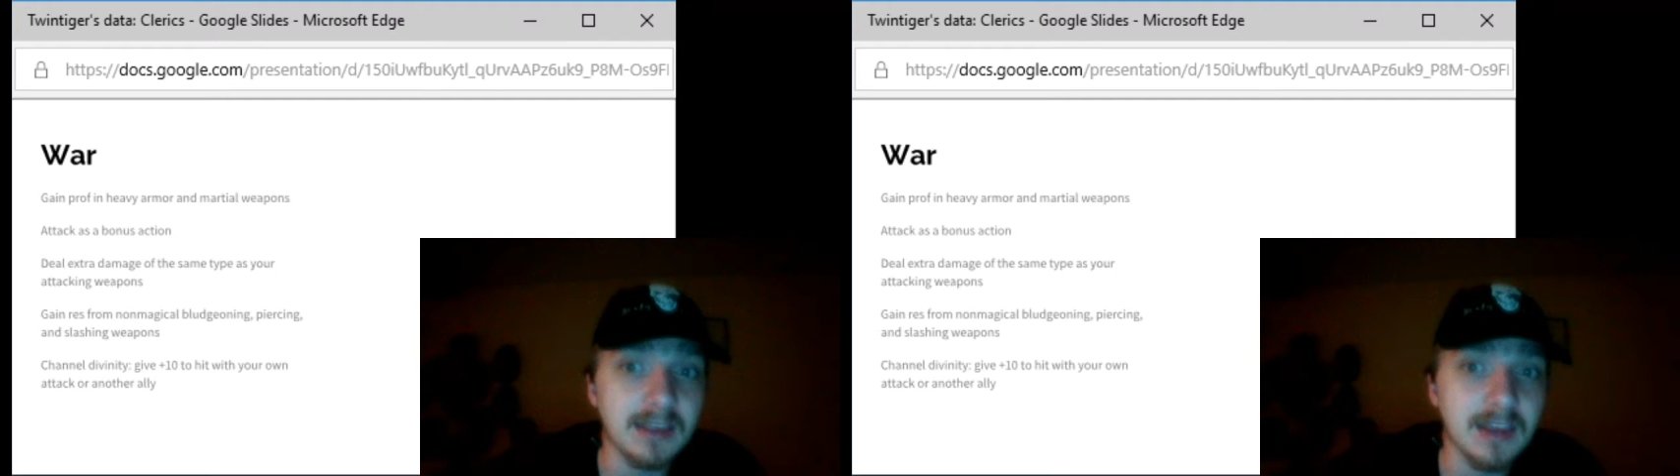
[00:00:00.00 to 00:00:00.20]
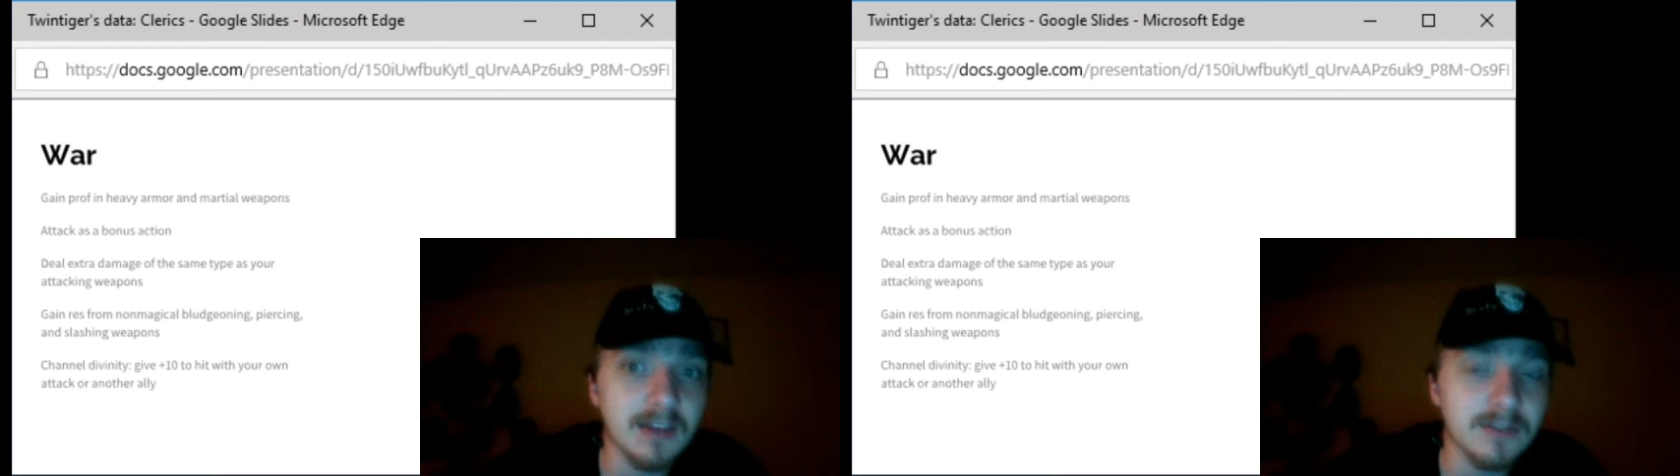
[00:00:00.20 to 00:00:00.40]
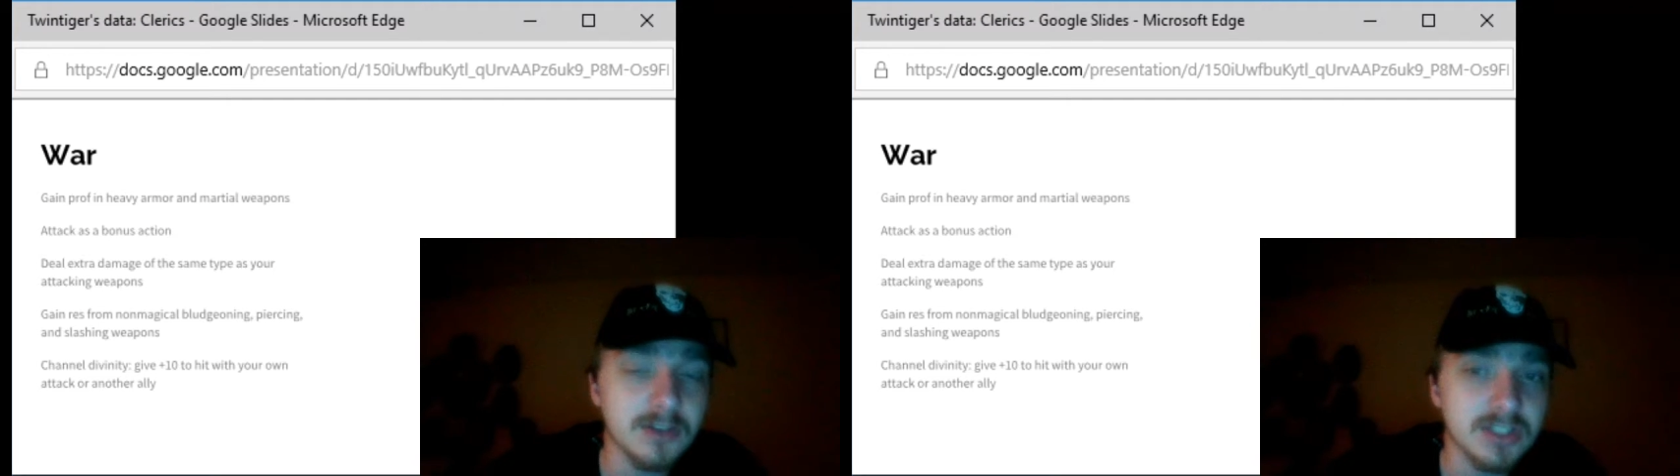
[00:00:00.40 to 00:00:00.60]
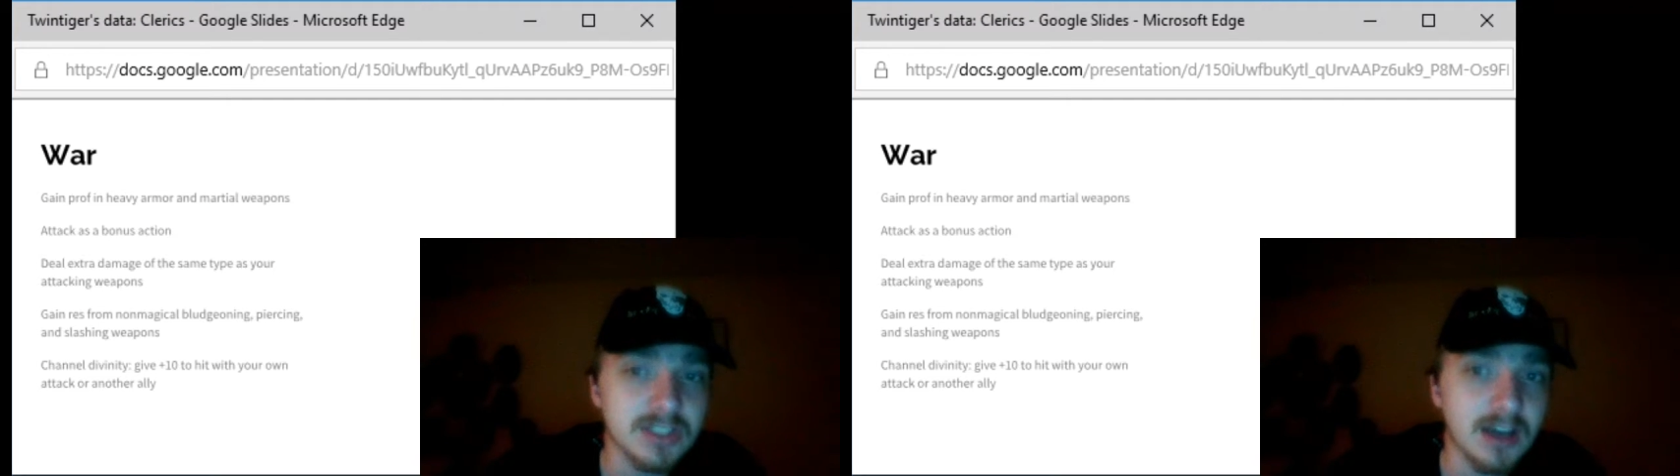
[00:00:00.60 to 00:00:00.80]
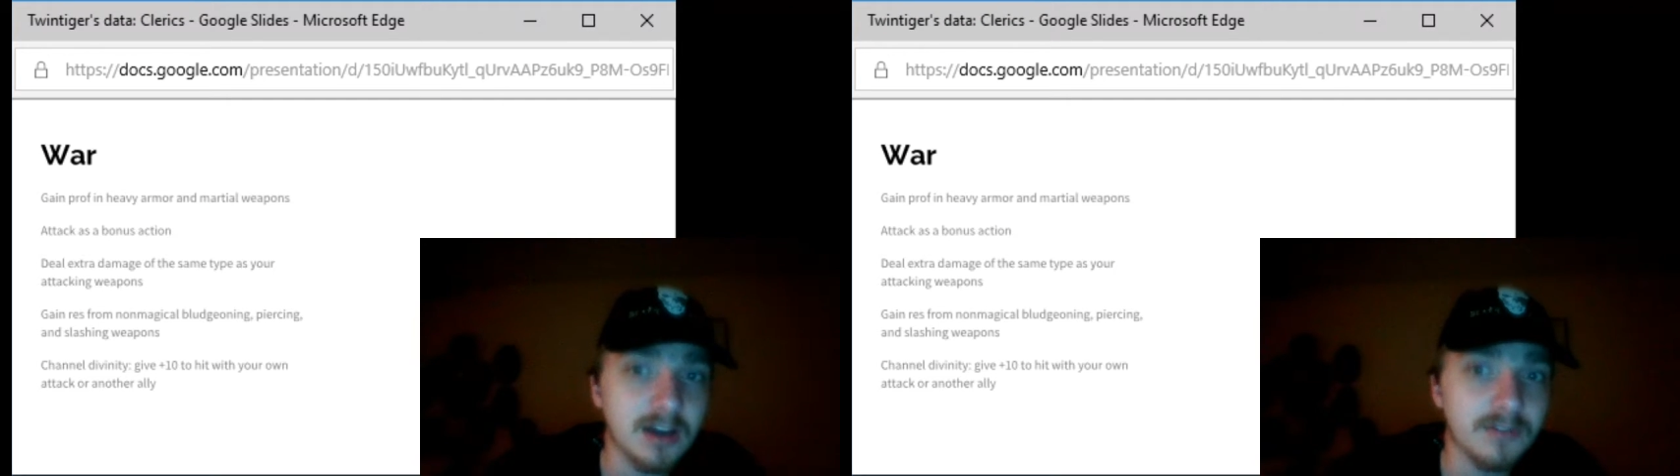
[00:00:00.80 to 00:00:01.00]
give
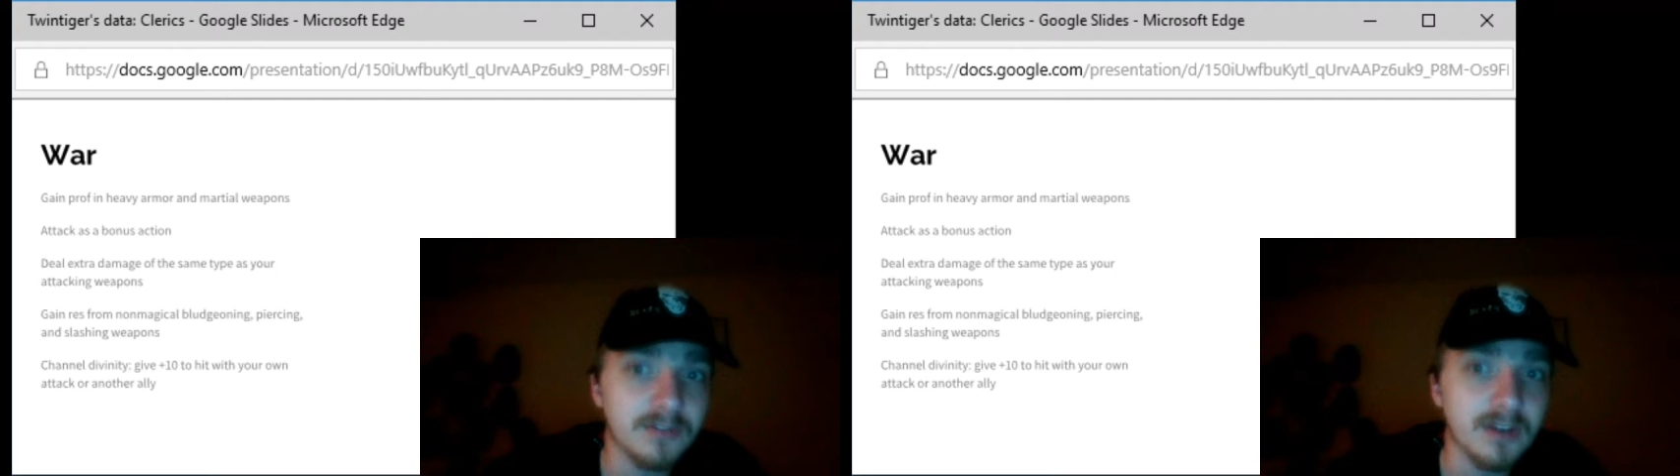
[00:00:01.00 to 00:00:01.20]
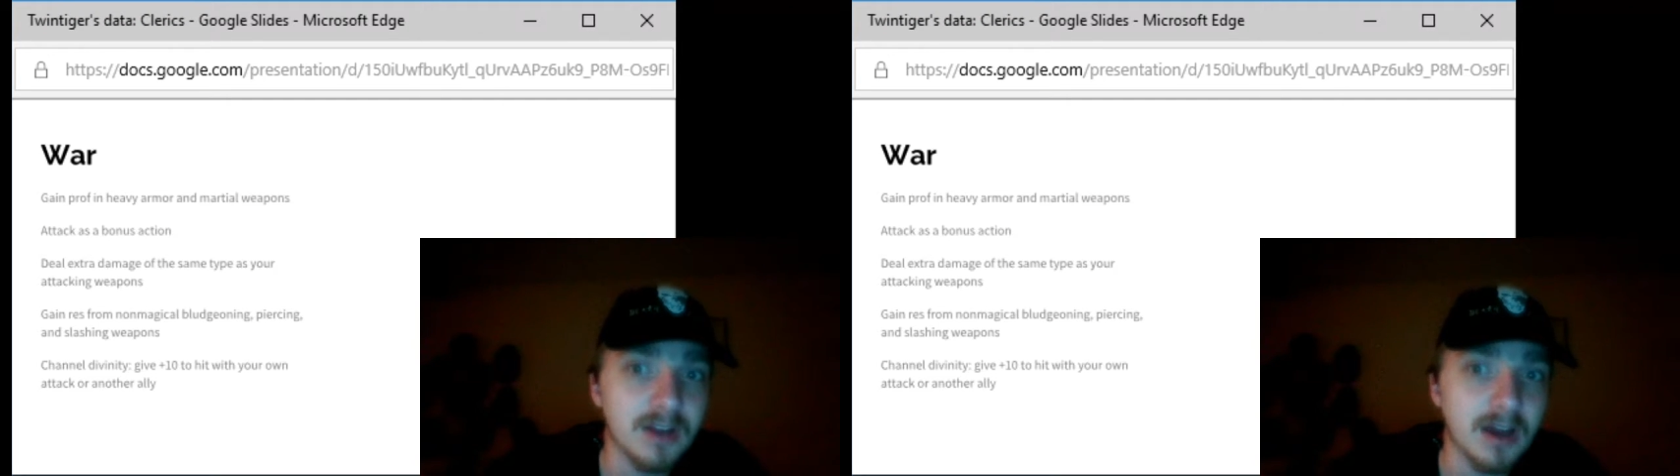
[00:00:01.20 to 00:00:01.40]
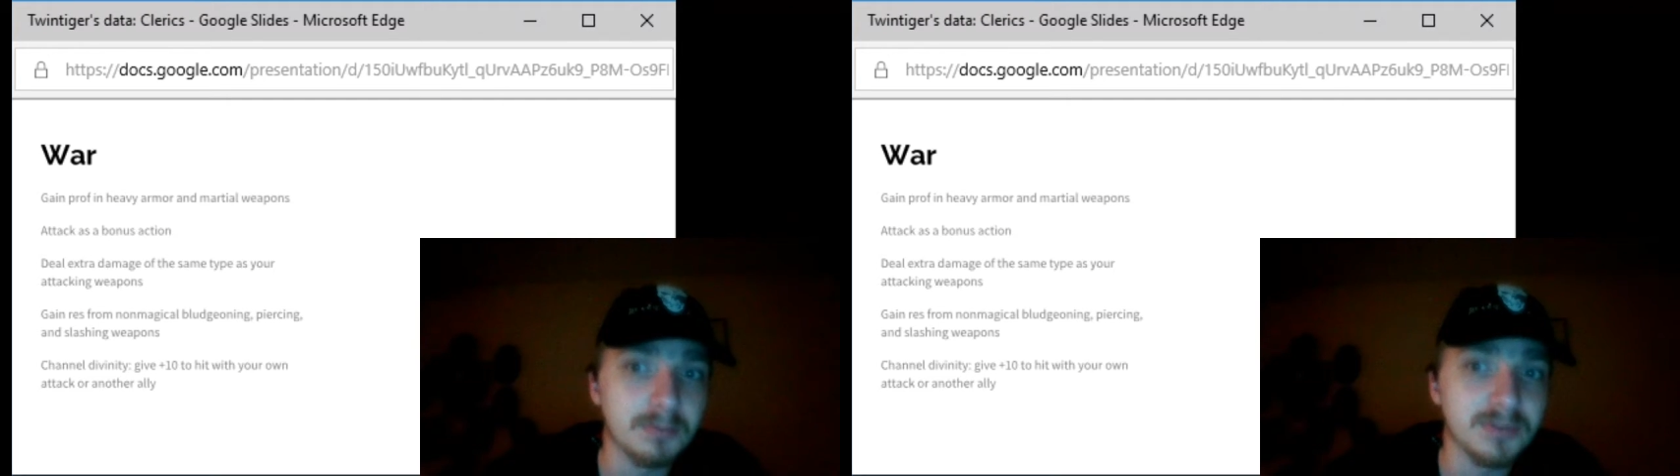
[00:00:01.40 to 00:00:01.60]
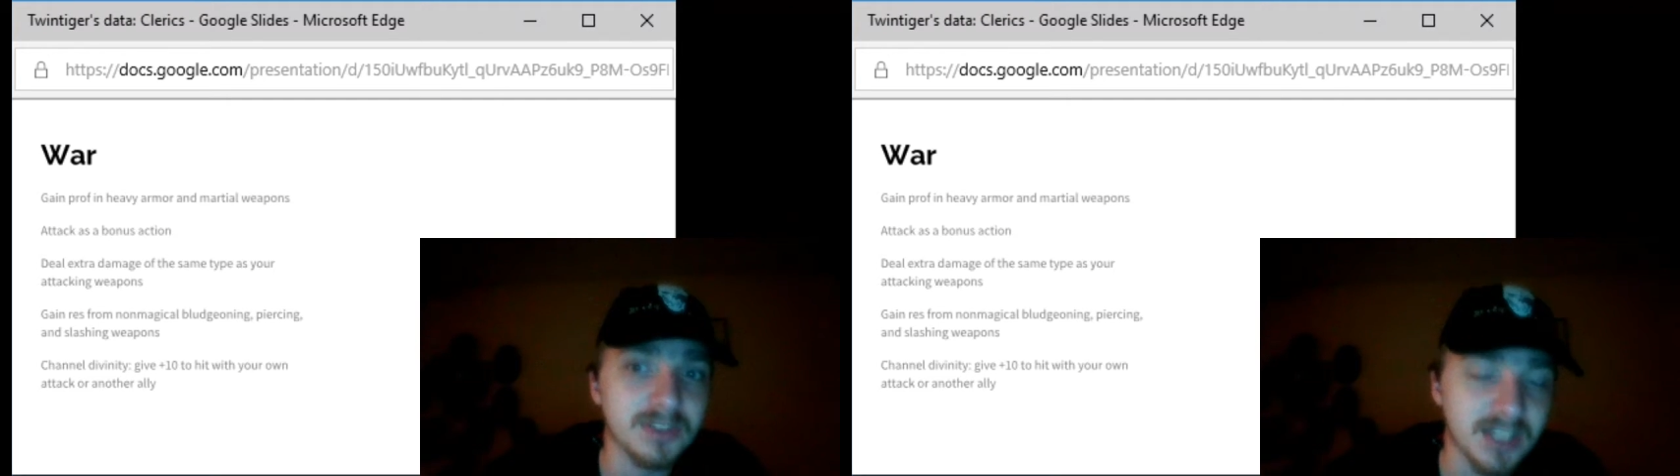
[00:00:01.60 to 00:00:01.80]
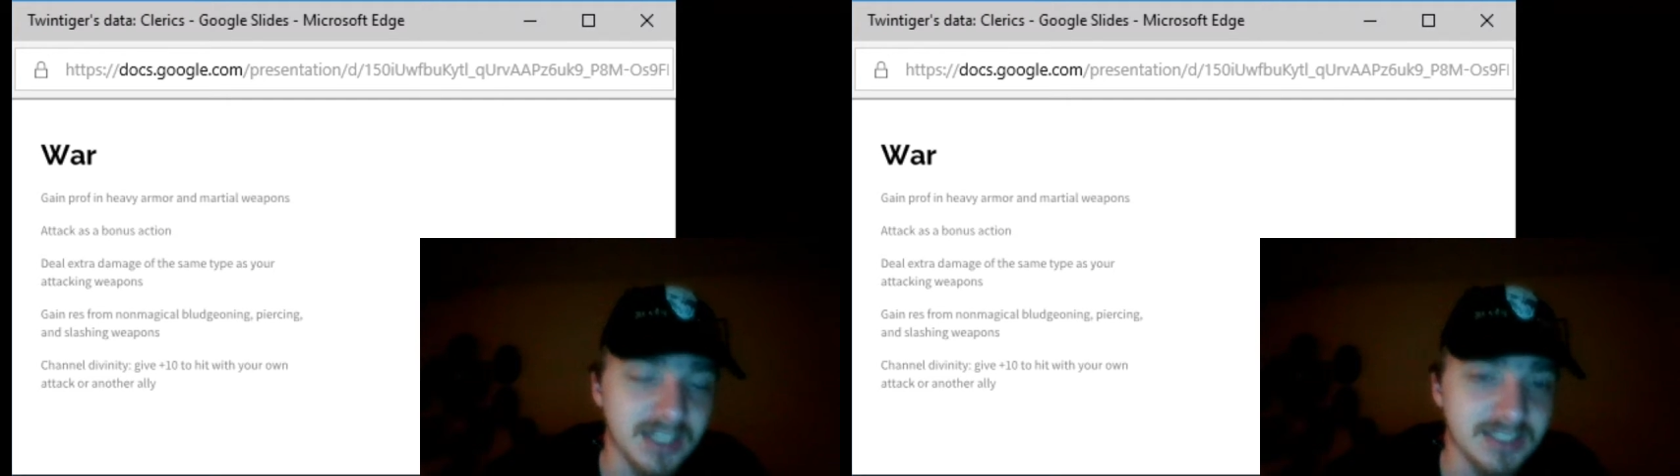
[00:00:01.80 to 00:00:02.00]
yourself a
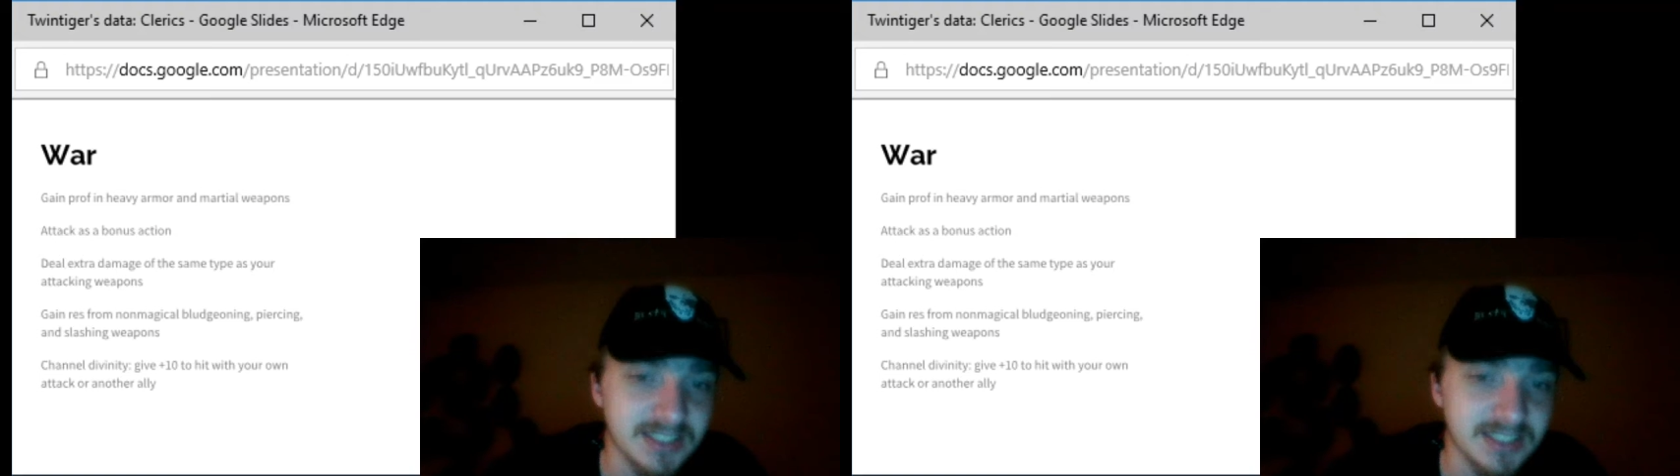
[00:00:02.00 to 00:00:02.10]
plus